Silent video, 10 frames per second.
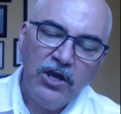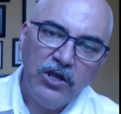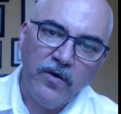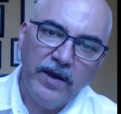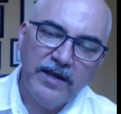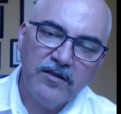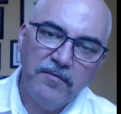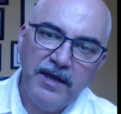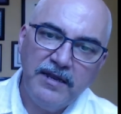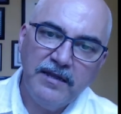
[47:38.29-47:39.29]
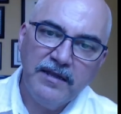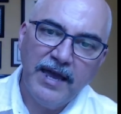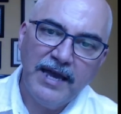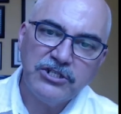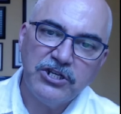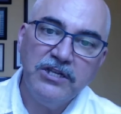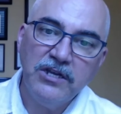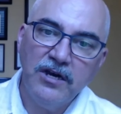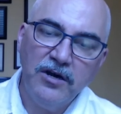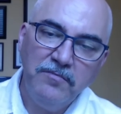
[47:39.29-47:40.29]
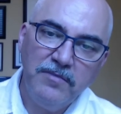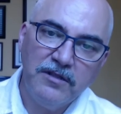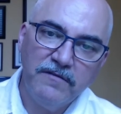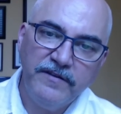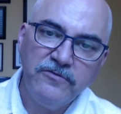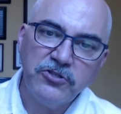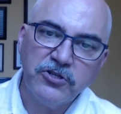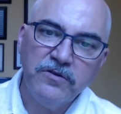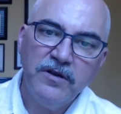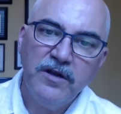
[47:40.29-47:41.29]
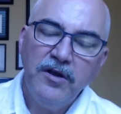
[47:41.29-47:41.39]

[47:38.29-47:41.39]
your estimated cash income in the future,